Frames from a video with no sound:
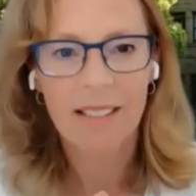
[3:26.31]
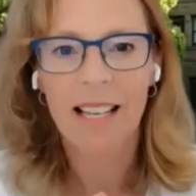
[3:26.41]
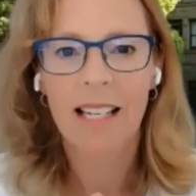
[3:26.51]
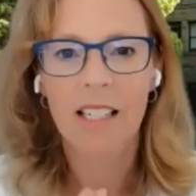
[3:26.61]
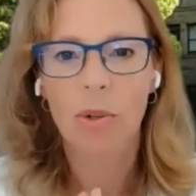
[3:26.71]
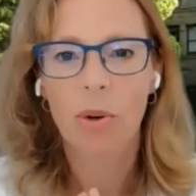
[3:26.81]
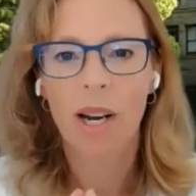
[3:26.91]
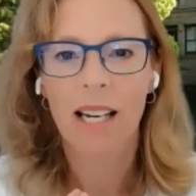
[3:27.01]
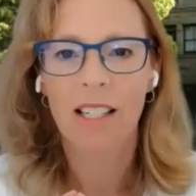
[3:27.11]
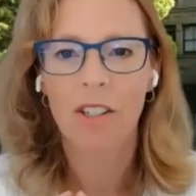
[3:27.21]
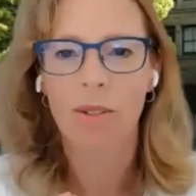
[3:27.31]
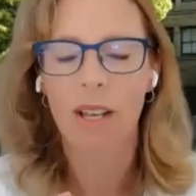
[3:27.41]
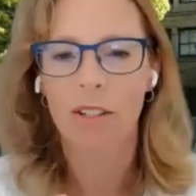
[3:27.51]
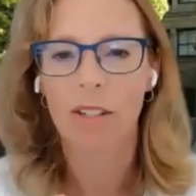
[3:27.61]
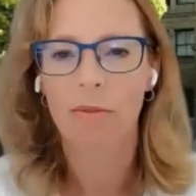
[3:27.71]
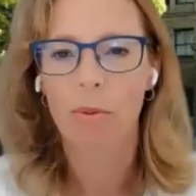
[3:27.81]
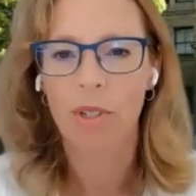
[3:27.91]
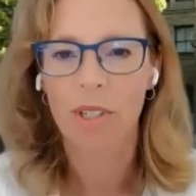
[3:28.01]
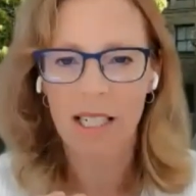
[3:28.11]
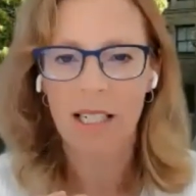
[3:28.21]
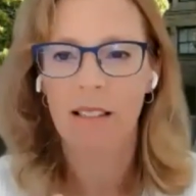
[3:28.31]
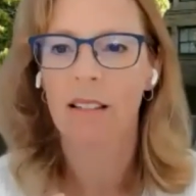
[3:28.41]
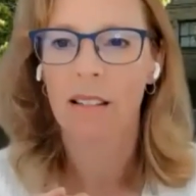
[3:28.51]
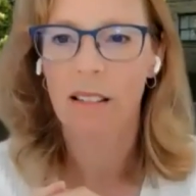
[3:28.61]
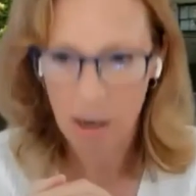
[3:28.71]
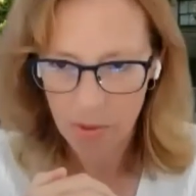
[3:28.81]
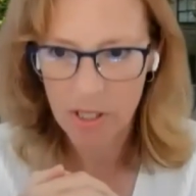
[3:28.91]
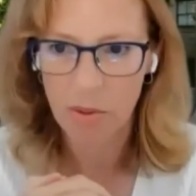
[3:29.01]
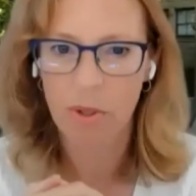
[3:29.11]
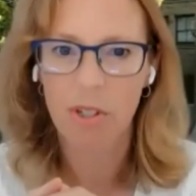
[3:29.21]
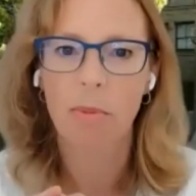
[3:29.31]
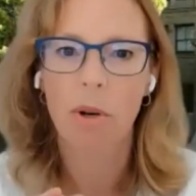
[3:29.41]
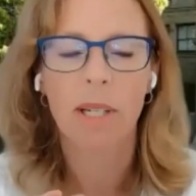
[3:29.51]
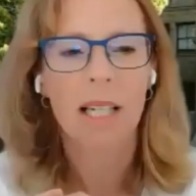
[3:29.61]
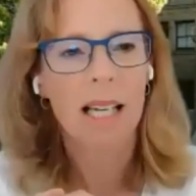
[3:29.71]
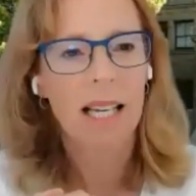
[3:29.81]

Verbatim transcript: Then Ukraine in 2014, that was the worst moment.